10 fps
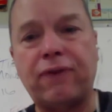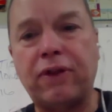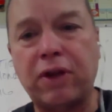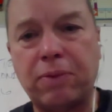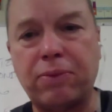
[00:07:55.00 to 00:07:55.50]

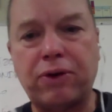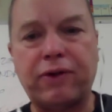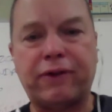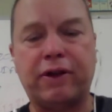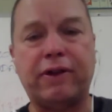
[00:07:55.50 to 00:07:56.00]

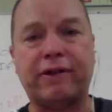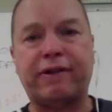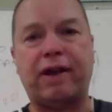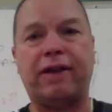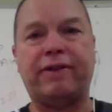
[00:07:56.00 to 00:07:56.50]
numbers of the
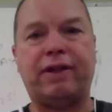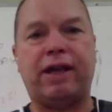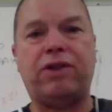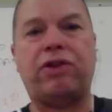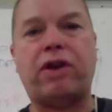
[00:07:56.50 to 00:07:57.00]
size of
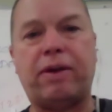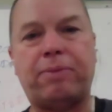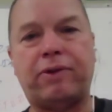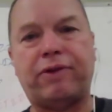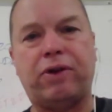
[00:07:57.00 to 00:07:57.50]
that shape.
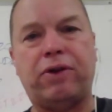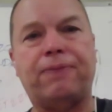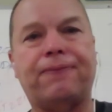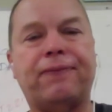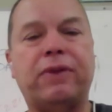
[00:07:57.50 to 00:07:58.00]

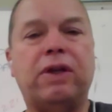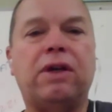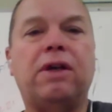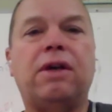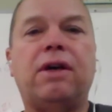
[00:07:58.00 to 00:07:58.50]
So
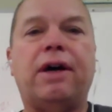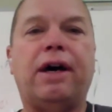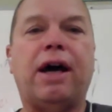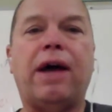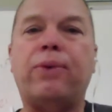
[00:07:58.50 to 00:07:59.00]

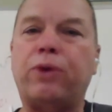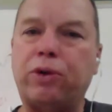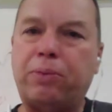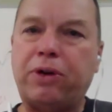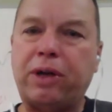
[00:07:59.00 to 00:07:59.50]
I
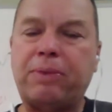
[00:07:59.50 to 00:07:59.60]
will put up a